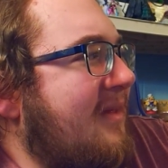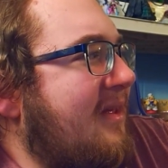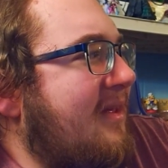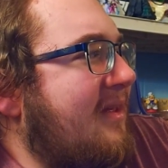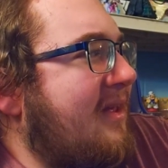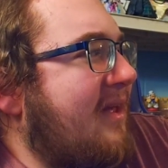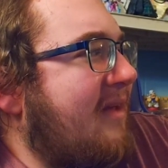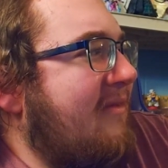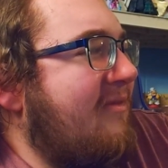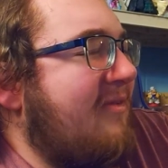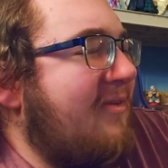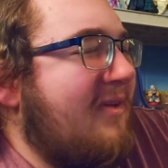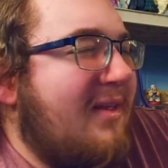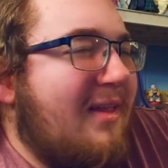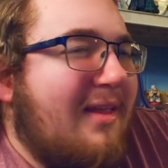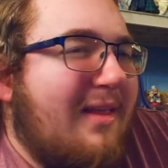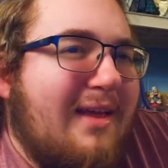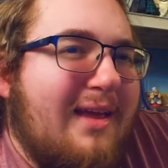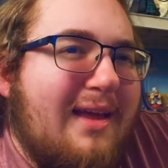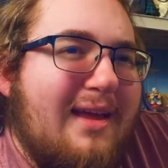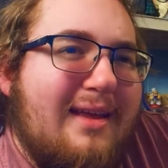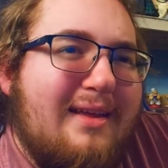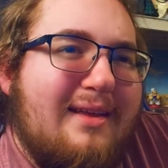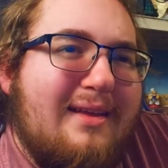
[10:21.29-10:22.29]
Yeah,
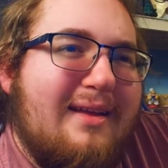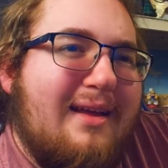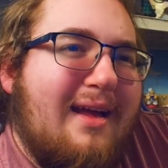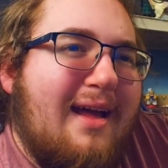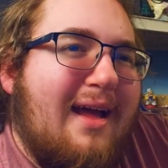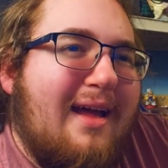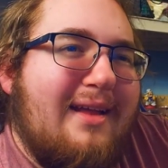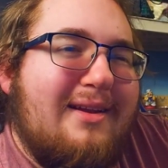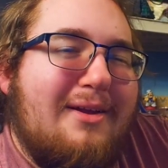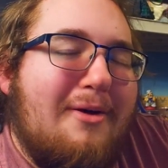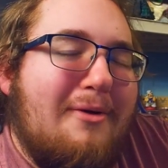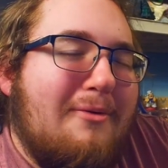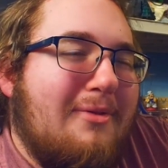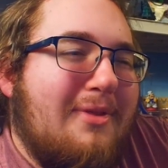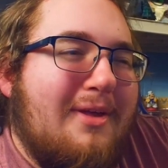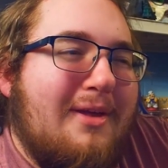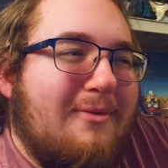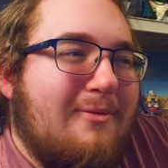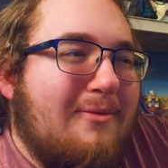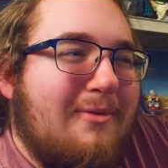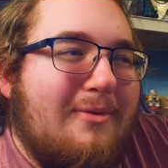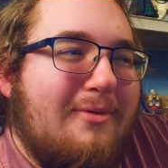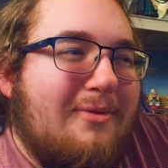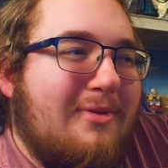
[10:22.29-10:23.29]
I don't
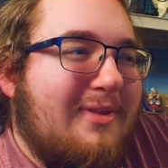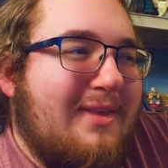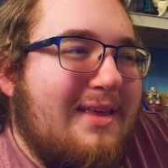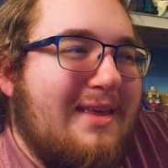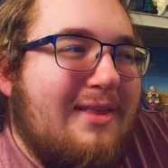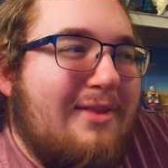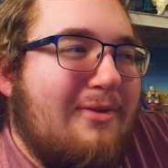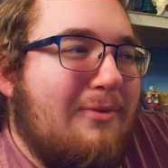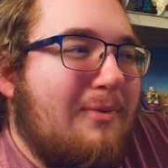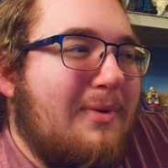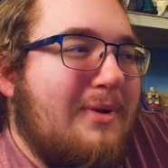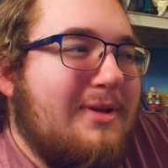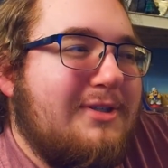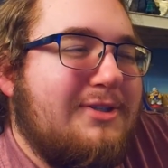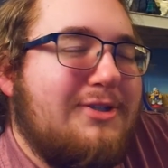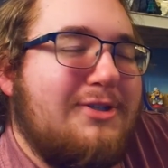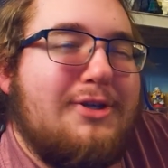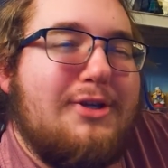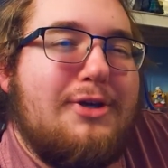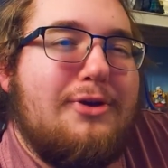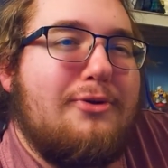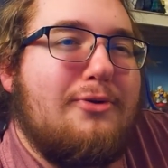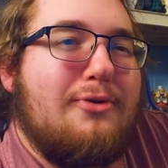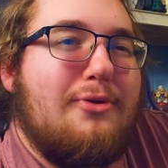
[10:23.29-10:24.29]
think we'll see Switch
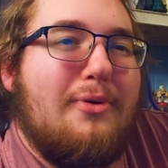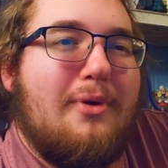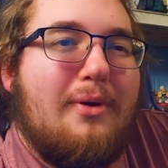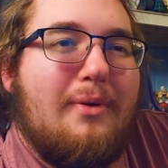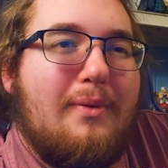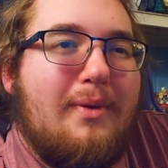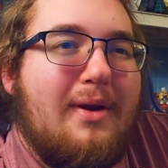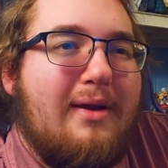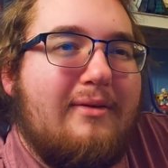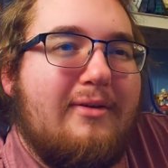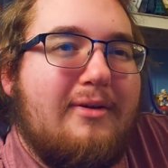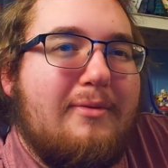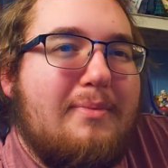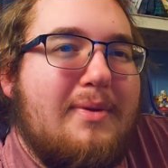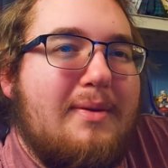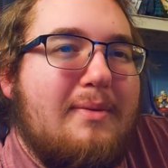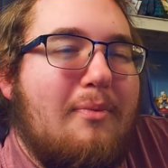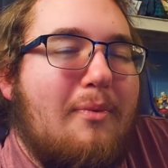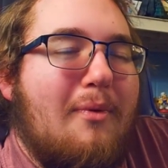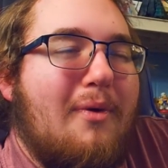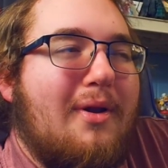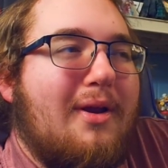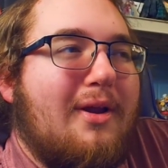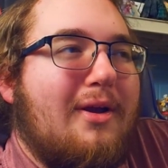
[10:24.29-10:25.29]
2 or whatever
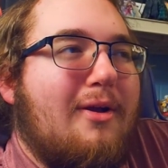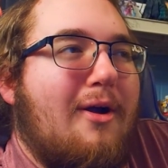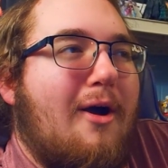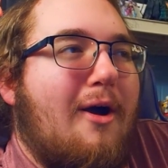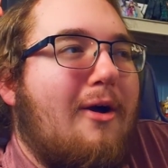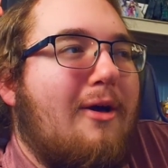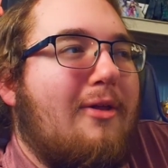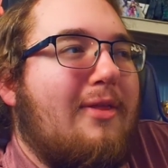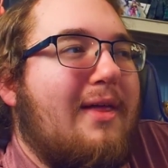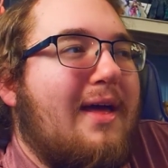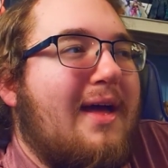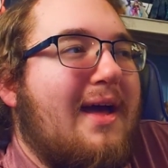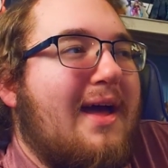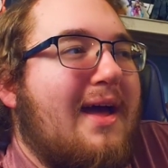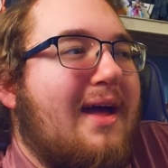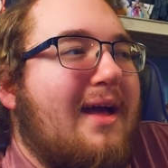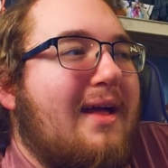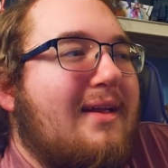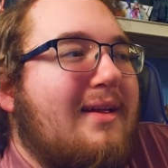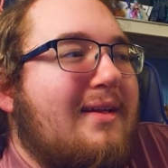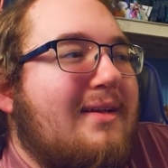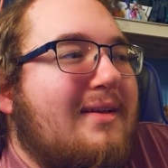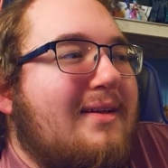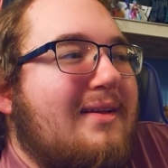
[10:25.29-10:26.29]
people want to call that.
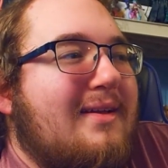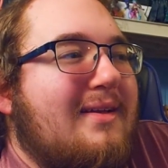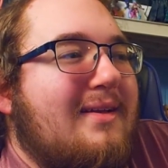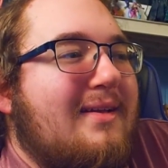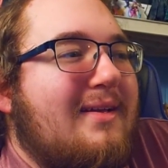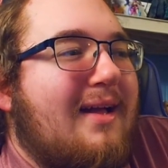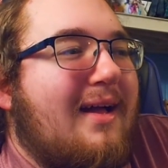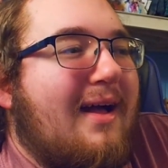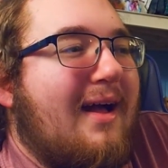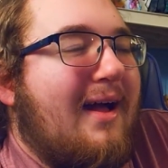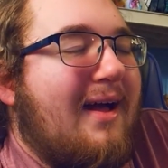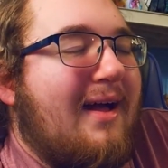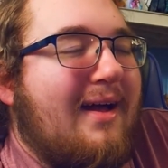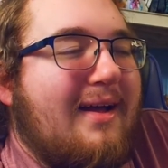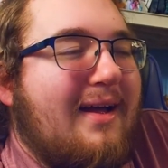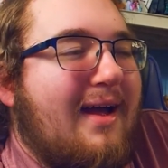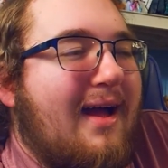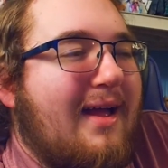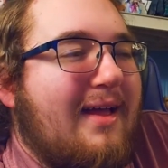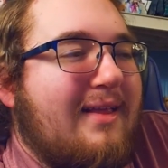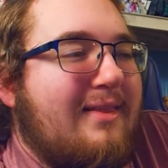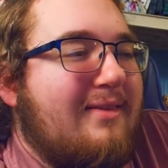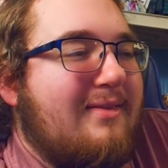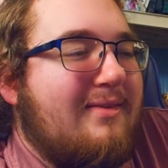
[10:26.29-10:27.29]

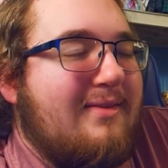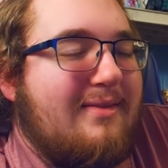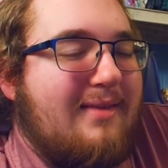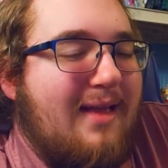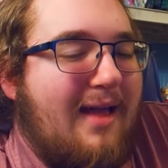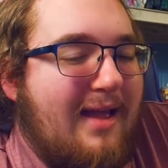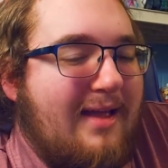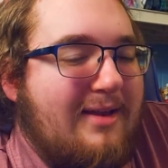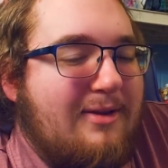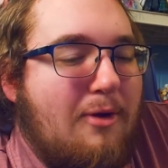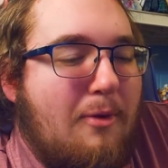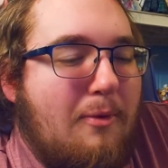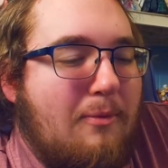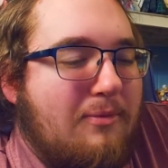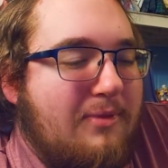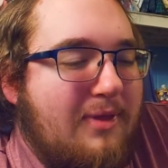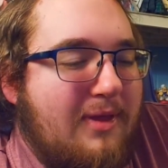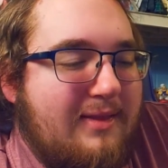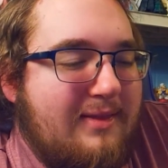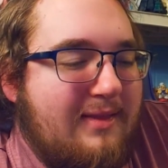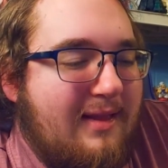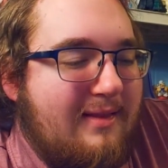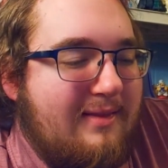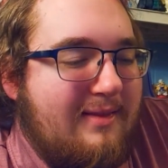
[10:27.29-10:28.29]
I don't
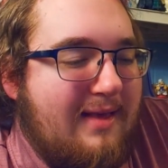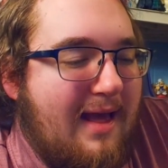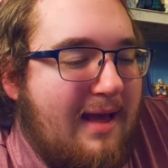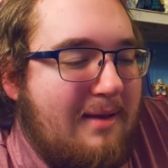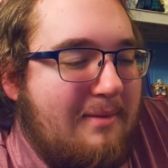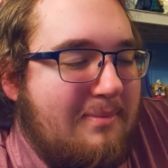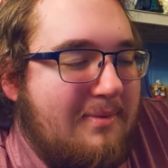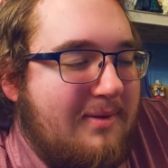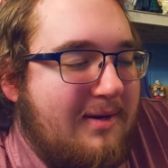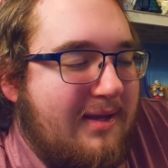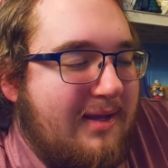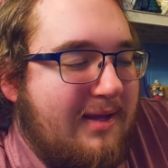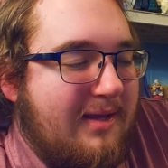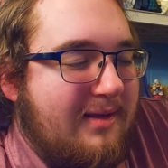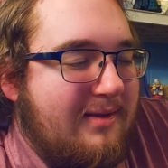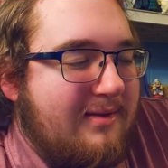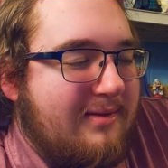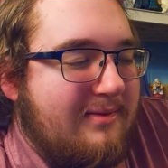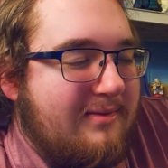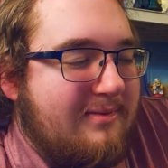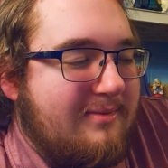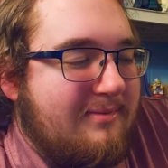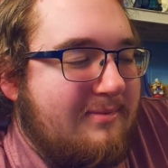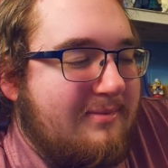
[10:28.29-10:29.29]
think that's
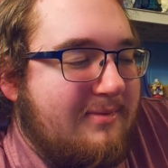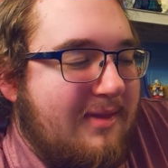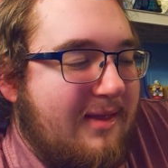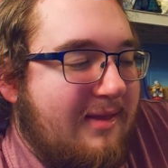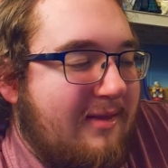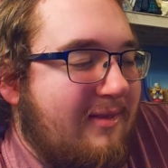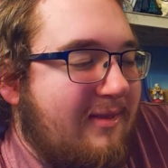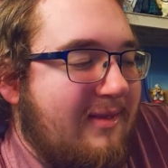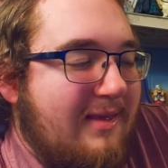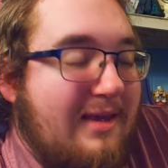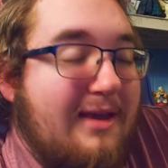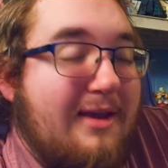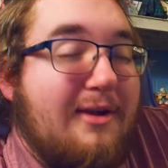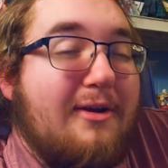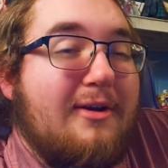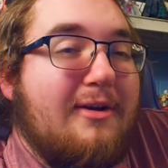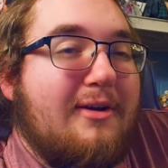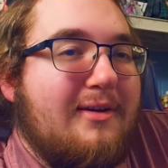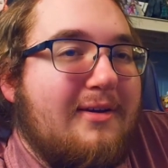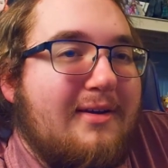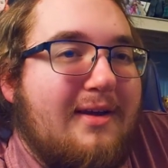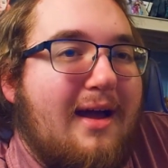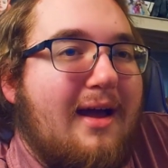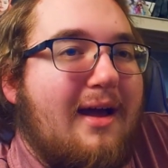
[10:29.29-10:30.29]
happening this
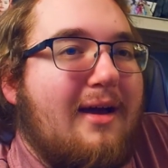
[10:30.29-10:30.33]
year.